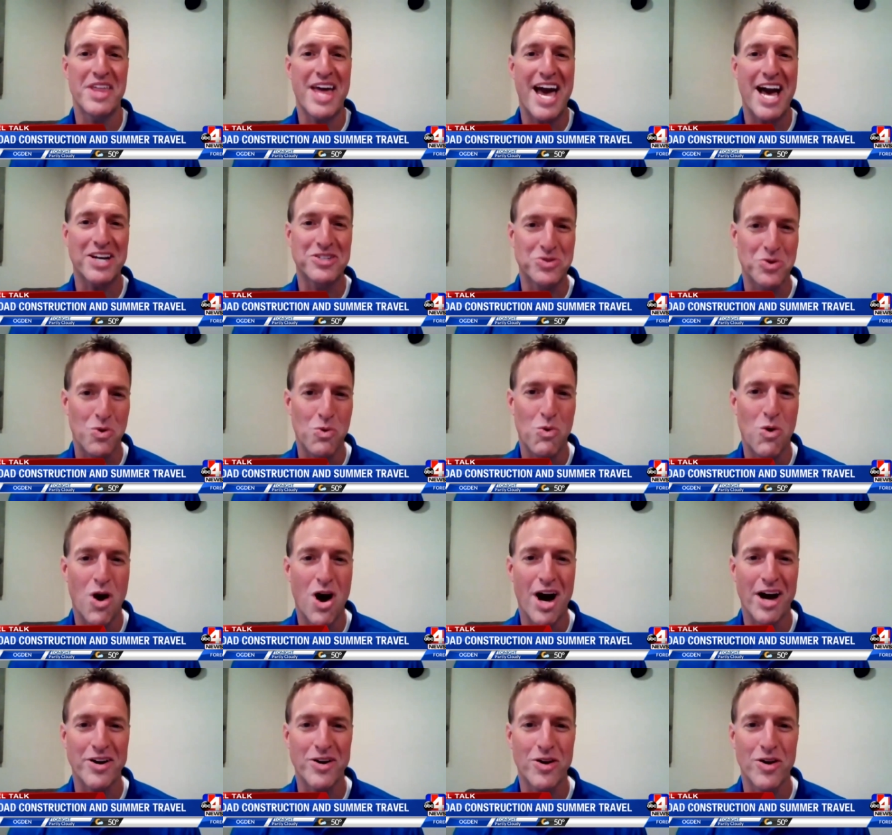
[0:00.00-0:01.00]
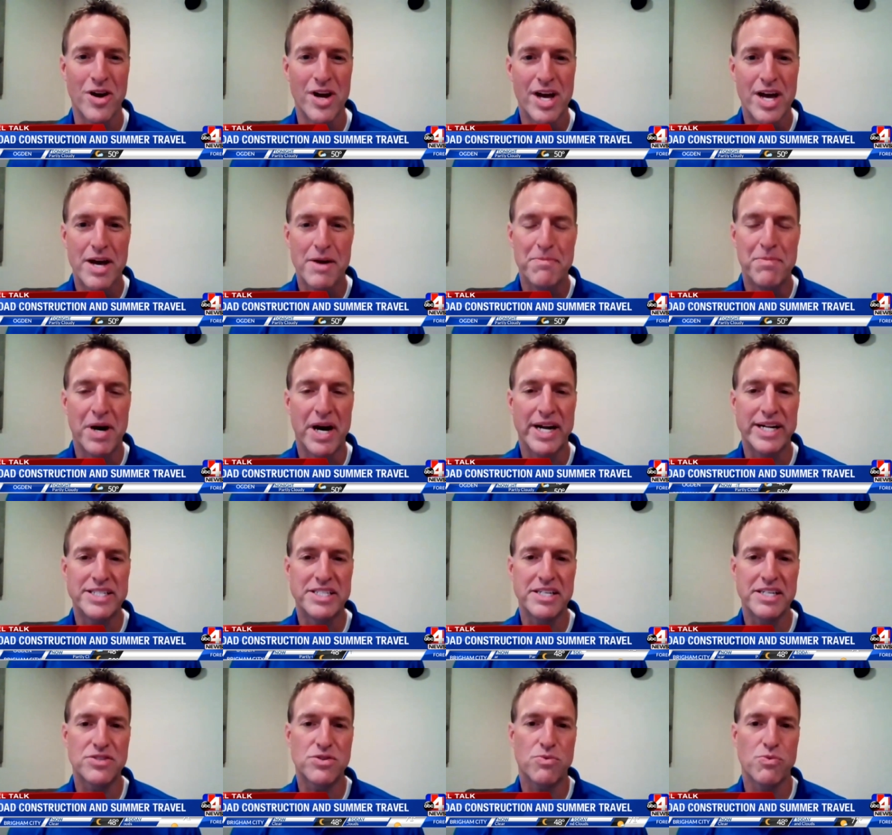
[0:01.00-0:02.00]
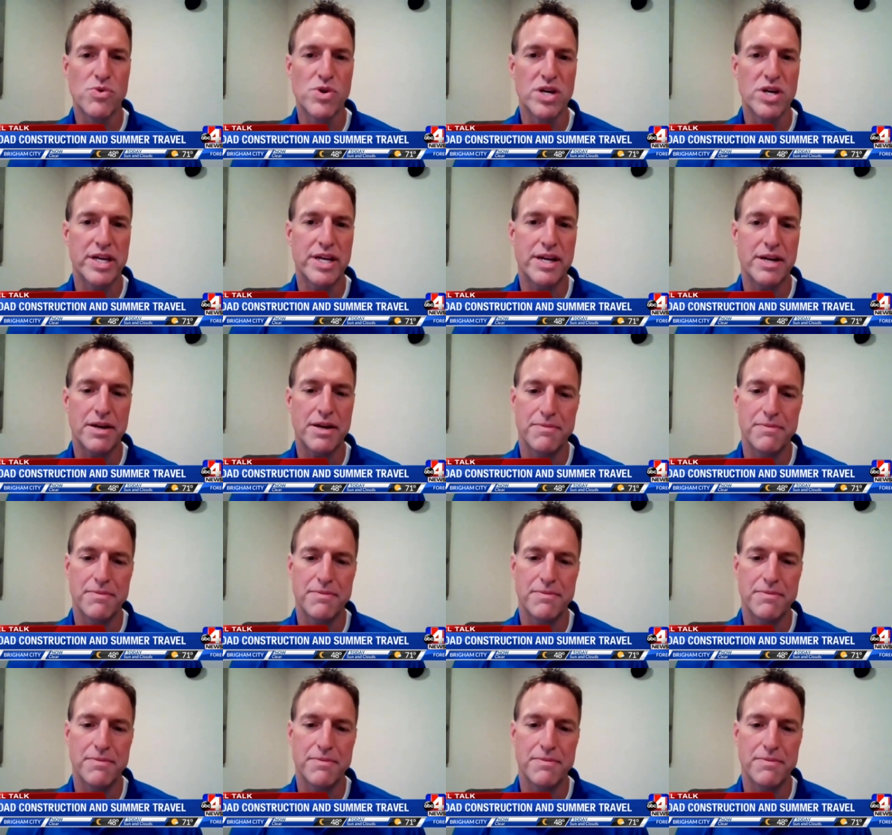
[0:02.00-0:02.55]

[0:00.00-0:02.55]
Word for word: extra water. But just really,